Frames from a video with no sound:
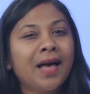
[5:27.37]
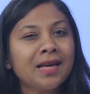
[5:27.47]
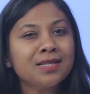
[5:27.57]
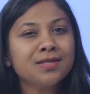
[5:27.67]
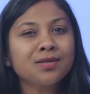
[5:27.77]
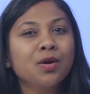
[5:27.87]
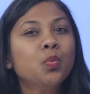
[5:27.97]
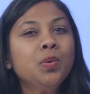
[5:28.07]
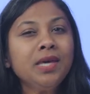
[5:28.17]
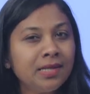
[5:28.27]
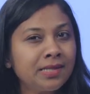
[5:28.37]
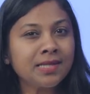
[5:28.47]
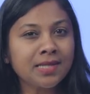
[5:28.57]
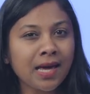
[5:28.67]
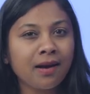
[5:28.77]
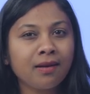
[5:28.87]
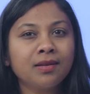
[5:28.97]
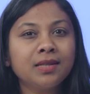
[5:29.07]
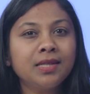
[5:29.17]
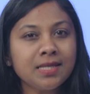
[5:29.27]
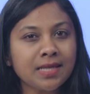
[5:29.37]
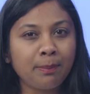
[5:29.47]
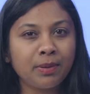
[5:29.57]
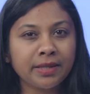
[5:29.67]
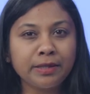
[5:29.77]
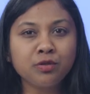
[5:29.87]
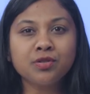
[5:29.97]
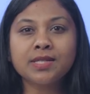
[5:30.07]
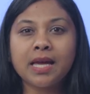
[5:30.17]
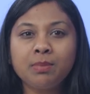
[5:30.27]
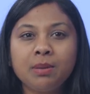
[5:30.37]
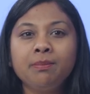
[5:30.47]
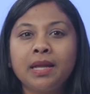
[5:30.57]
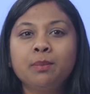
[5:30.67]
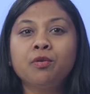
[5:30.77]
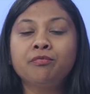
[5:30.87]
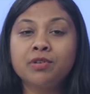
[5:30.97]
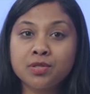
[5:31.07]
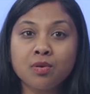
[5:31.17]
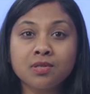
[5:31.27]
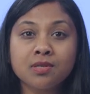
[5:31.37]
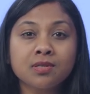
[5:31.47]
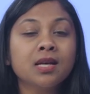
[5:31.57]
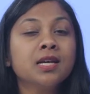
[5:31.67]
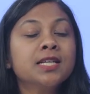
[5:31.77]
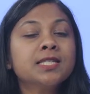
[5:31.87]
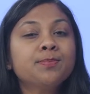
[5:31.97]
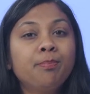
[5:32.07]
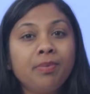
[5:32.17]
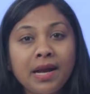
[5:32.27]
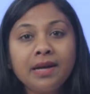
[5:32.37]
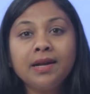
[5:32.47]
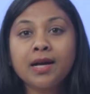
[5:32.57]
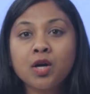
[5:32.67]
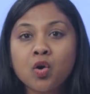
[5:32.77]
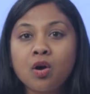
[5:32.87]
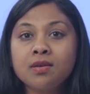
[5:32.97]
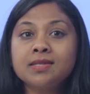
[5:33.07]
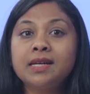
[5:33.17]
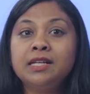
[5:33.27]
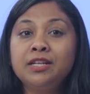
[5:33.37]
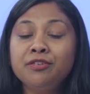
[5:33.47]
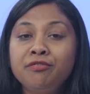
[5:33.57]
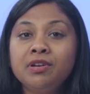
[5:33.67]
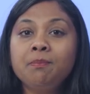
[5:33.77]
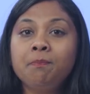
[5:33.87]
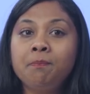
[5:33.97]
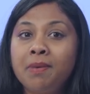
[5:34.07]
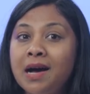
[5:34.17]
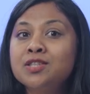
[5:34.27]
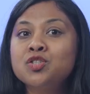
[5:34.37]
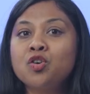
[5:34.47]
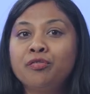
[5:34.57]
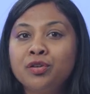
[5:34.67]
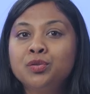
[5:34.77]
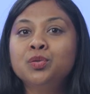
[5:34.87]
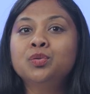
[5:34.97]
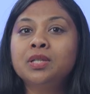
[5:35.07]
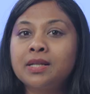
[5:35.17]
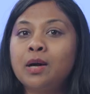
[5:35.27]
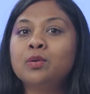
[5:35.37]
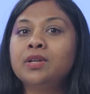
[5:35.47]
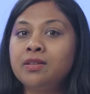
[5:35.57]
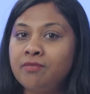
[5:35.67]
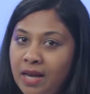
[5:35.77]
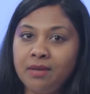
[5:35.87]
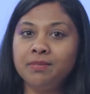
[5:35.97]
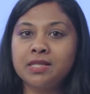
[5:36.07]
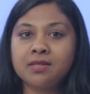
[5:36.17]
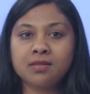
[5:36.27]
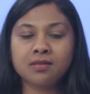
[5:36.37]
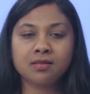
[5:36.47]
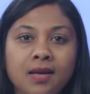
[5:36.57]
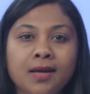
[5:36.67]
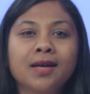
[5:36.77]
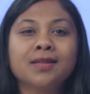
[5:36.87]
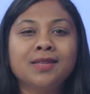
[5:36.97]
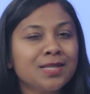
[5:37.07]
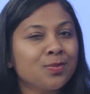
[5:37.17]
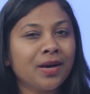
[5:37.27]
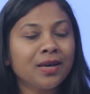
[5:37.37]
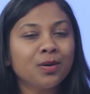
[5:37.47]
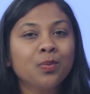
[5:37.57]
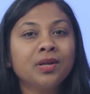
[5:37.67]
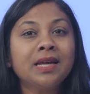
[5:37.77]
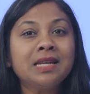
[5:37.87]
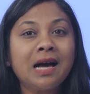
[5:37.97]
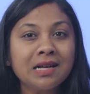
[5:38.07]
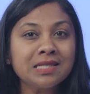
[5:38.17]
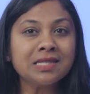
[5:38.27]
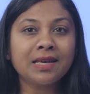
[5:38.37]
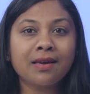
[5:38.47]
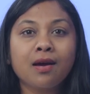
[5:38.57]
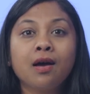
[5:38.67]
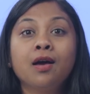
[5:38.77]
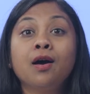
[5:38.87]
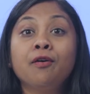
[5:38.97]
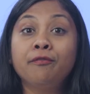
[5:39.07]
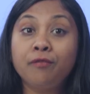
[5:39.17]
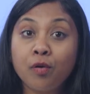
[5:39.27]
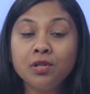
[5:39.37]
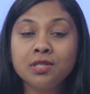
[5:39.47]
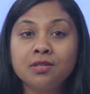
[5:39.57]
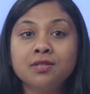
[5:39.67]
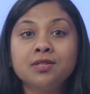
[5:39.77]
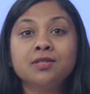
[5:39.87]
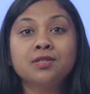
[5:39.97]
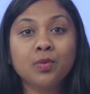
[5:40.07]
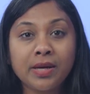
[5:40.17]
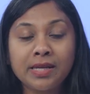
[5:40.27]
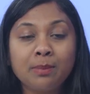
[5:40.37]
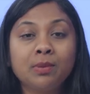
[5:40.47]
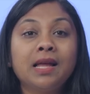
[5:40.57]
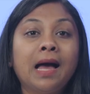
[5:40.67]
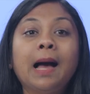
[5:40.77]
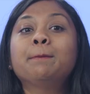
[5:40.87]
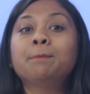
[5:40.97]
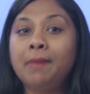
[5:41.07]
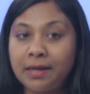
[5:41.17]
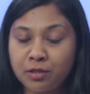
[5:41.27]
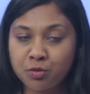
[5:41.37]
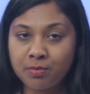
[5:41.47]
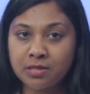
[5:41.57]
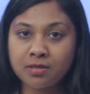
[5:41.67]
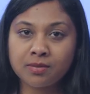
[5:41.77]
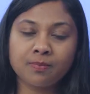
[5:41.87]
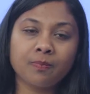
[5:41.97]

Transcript: And we understand that these applications can be made up of resources spread across different parts of your Google Cloud environment. That's why we're enhancing folders to enable app management.